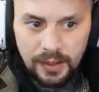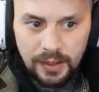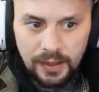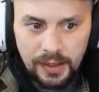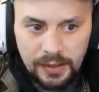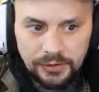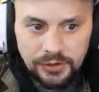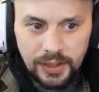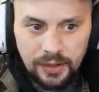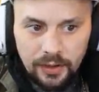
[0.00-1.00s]
and
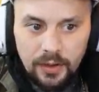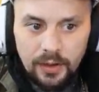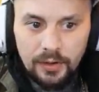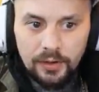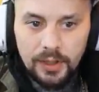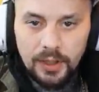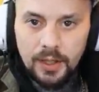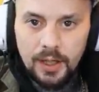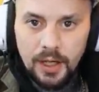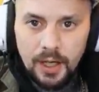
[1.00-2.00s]
check on
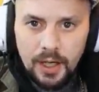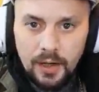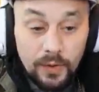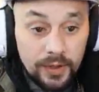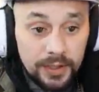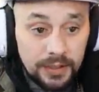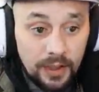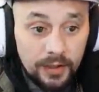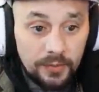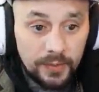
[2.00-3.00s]
one of the
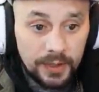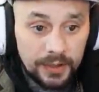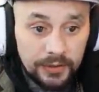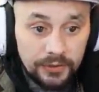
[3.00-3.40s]
hired workers.